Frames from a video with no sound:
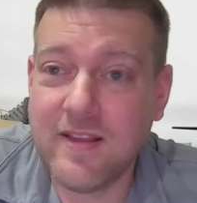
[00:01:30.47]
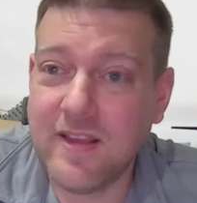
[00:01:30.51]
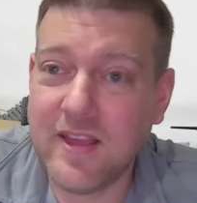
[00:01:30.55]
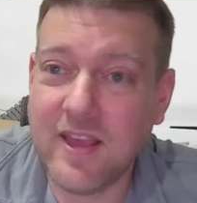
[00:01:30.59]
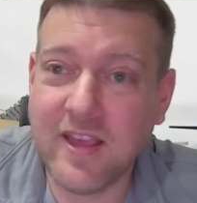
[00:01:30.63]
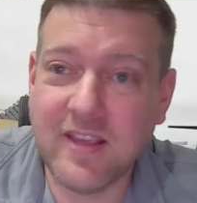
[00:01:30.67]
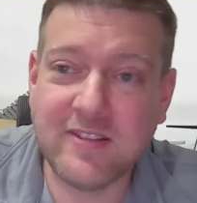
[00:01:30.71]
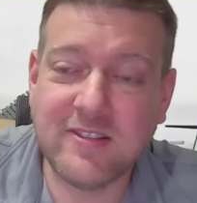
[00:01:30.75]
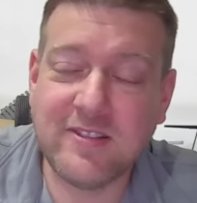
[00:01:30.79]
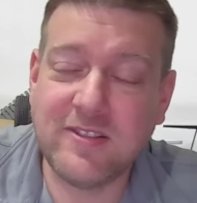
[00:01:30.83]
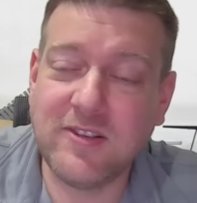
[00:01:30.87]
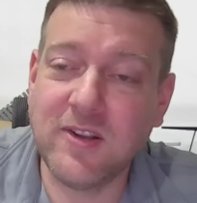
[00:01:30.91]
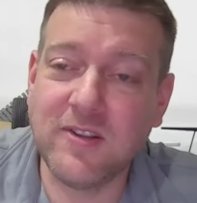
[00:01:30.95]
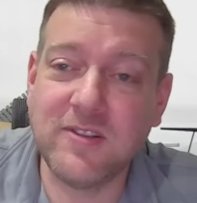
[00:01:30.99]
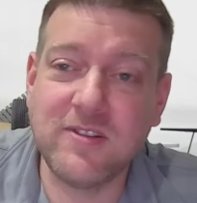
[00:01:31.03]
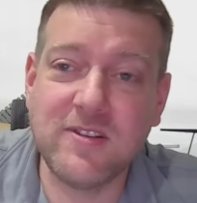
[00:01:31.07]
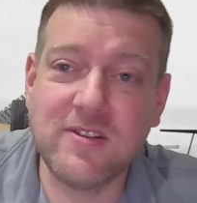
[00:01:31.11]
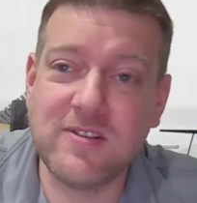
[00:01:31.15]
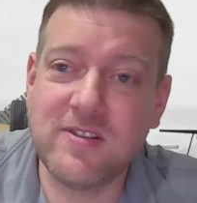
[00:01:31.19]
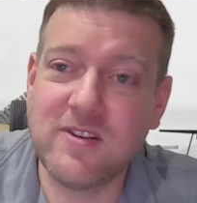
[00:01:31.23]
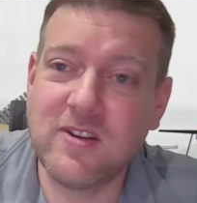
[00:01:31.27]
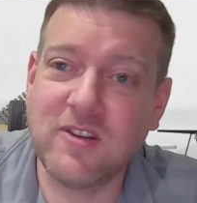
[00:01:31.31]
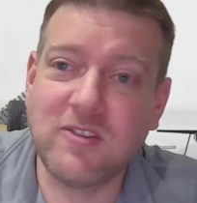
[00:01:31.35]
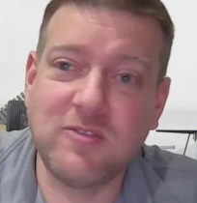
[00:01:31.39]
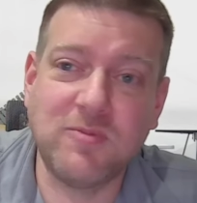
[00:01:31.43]
it still
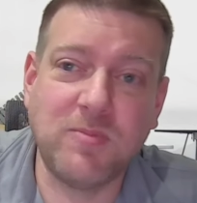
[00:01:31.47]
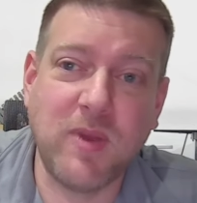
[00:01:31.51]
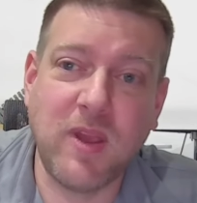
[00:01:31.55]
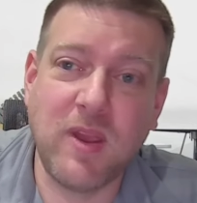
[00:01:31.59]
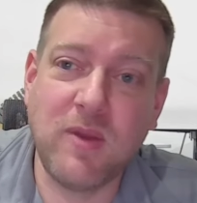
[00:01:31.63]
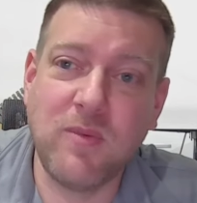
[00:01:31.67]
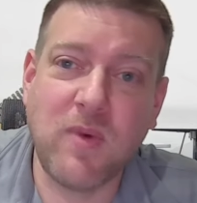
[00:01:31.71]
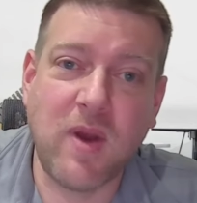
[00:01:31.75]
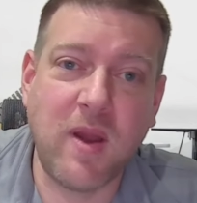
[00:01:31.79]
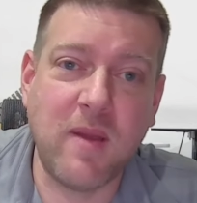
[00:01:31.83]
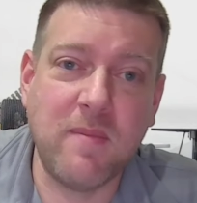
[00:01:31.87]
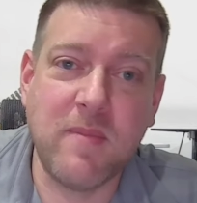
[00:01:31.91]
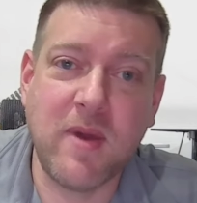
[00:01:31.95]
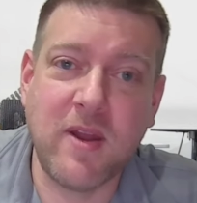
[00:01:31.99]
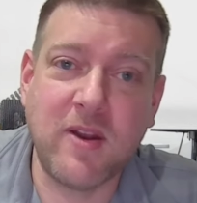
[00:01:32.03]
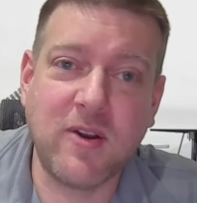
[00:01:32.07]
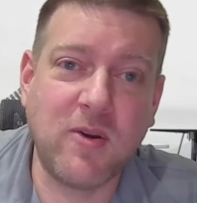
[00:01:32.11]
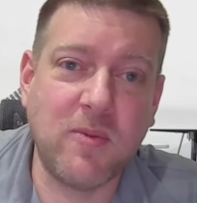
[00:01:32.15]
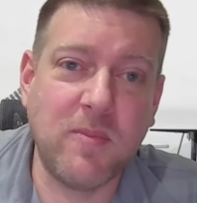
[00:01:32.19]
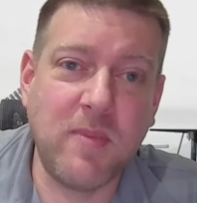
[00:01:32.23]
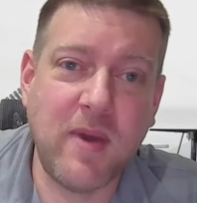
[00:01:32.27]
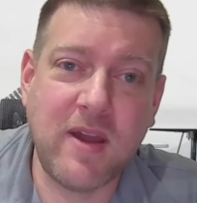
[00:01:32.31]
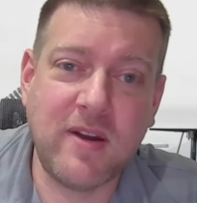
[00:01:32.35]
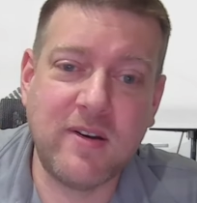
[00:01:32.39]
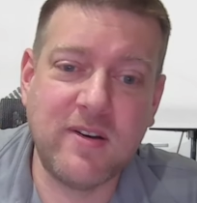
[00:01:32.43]
doesn't explain why
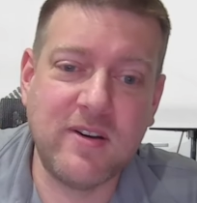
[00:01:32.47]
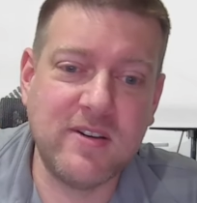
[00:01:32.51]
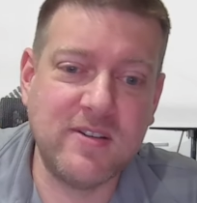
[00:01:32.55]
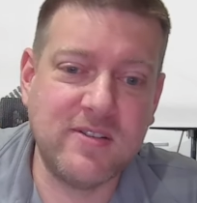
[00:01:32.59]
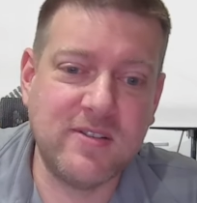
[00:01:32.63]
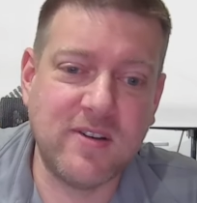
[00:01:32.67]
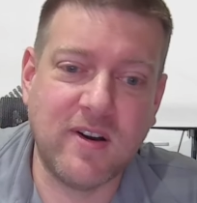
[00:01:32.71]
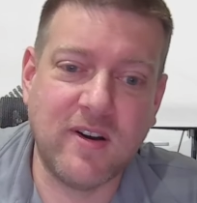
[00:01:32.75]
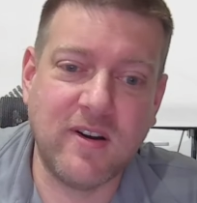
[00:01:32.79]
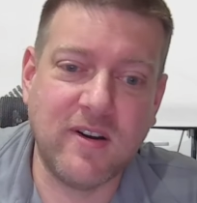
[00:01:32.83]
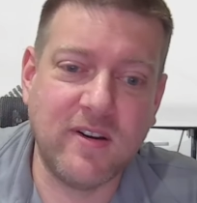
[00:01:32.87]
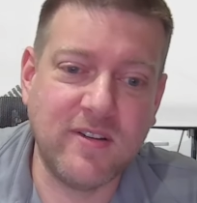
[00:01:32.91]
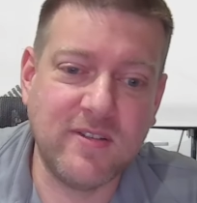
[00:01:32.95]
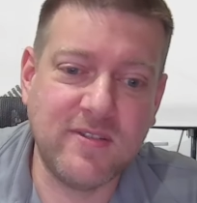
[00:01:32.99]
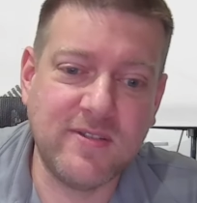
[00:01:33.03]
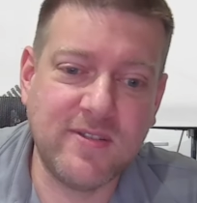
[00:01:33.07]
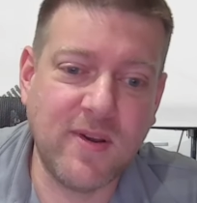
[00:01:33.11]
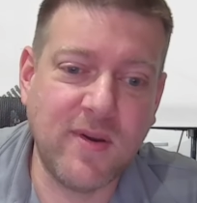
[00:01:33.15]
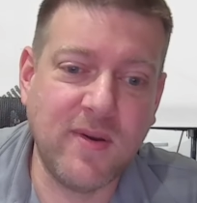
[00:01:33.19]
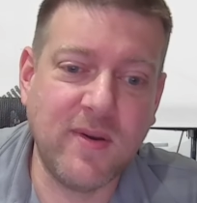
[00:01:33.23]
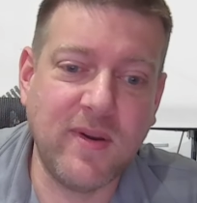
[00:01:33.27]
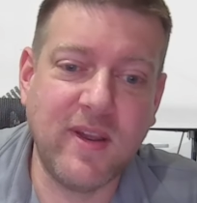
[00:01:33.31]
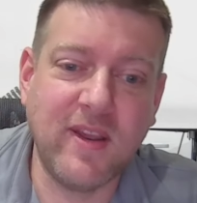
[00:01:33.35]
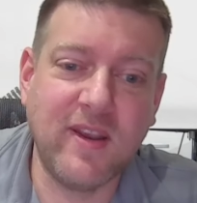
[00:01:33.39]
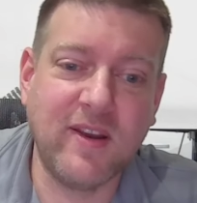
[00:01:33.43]
medical batteries are
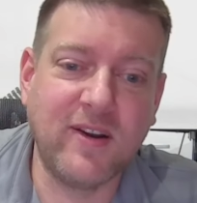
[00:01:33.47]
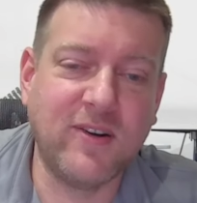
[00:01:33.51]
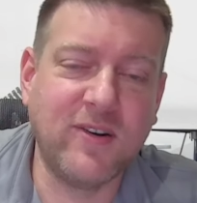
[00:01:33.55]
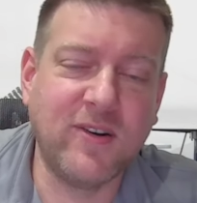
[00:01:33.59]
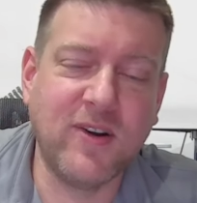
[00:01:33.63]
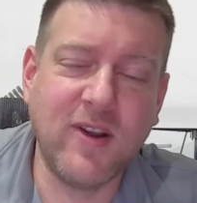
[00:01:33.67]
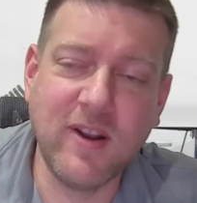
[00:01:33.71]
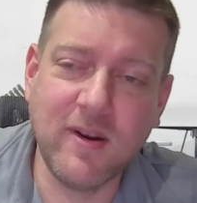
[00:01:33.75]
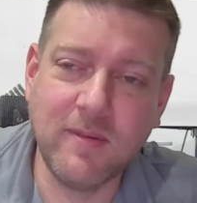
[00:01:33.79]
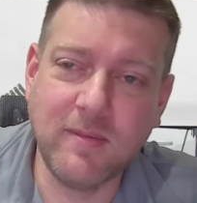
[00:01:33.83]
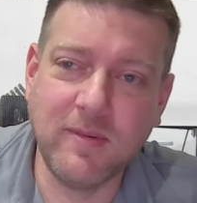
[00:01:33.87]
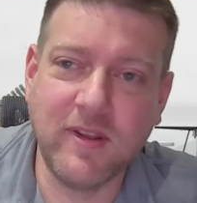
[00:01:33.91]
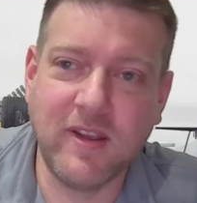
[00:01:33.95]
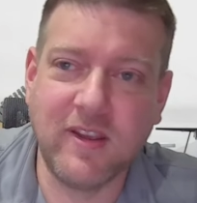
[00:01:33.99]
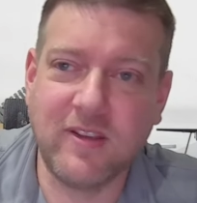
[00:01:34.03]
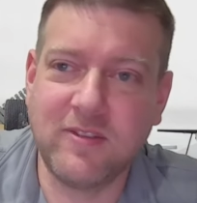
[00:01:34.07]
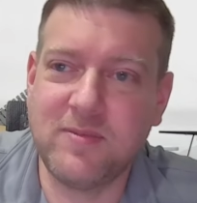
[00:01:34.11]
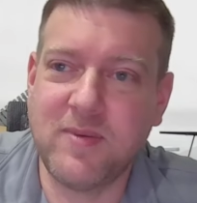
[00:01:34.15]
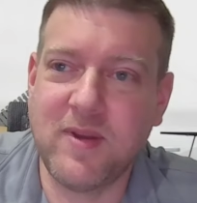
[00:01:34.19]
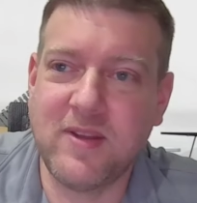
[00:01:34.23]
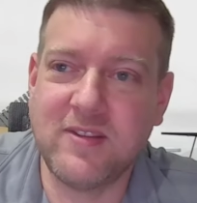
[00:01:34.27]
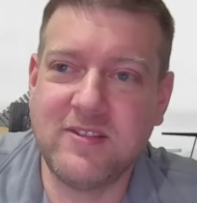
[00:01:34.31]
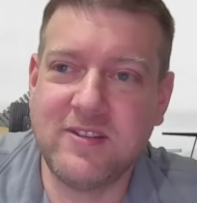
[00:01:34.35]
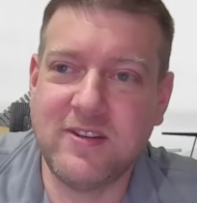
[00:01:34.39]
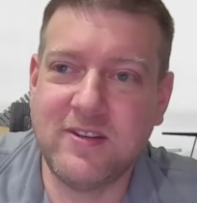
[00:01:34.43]
so incredibly
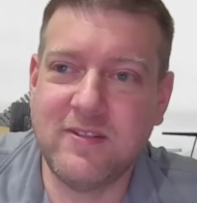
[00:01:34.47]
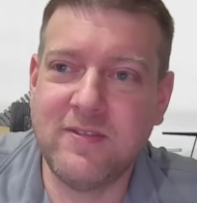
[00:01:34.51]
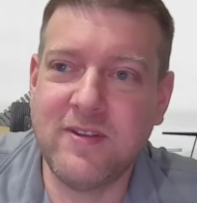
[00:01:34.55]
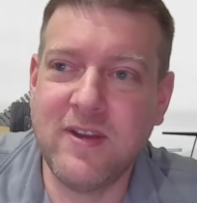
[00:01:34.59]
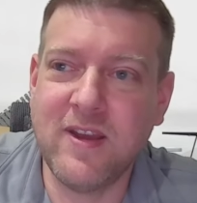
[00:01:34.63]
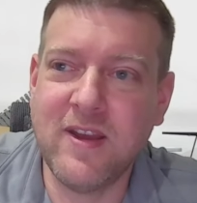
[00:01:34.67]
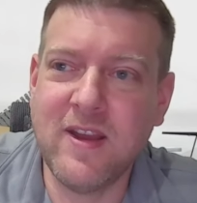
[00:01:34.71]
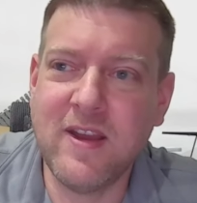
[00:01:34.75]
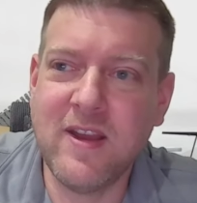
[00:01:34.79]
expensive.